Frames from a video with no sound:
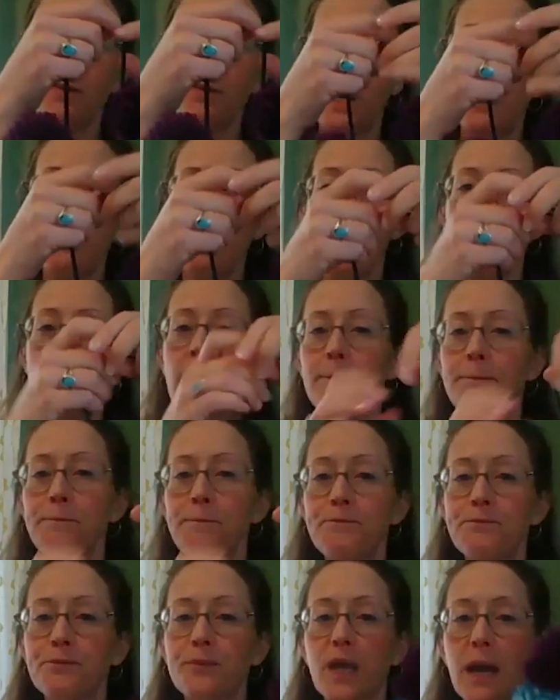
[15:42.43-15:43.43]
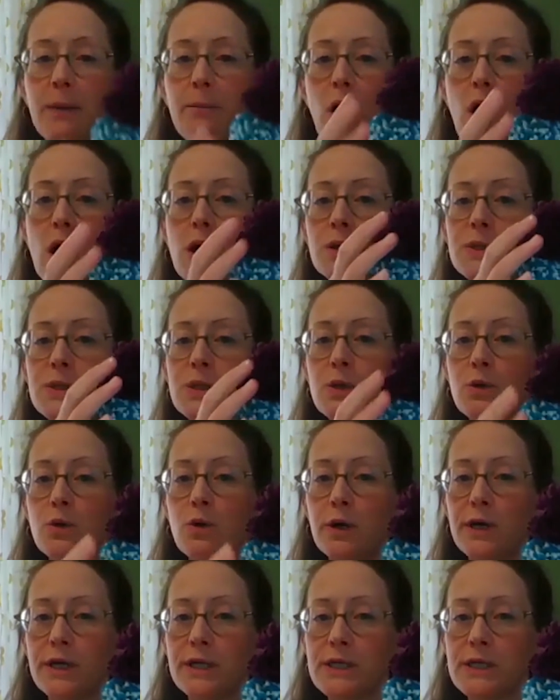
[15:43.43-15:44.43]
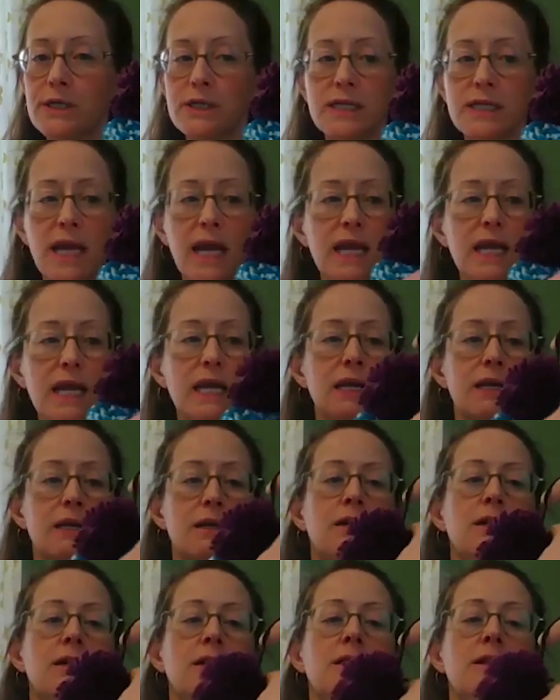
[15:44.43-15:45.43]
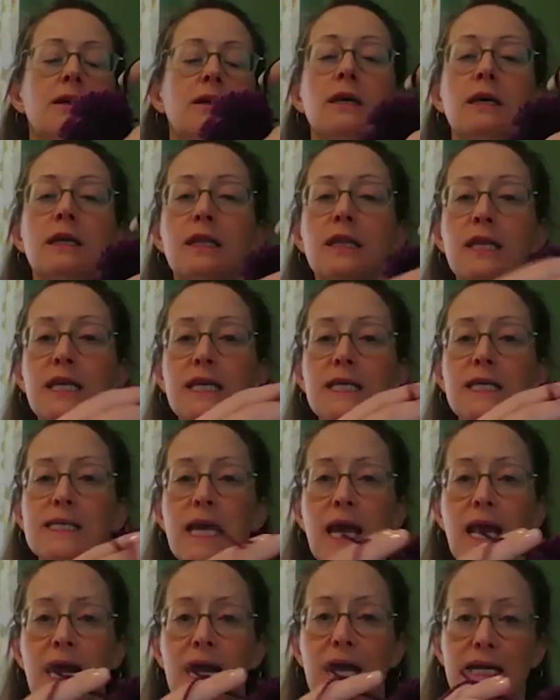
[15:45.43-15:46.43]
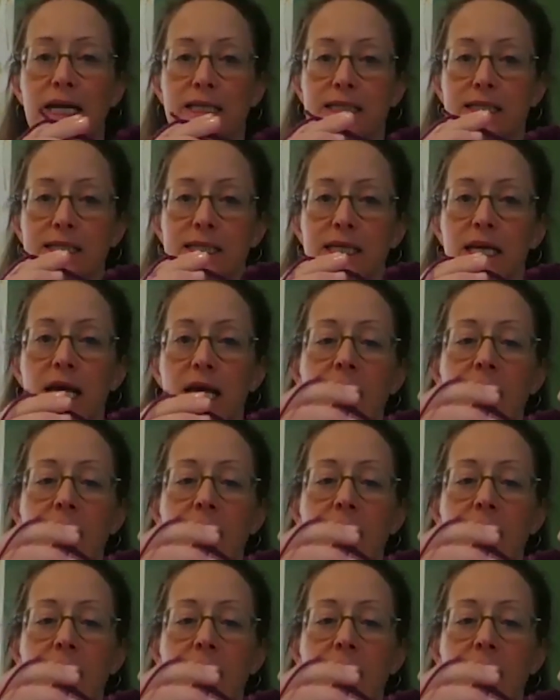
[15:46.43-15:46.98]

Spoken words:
pom-pom, I'm also going to take these ends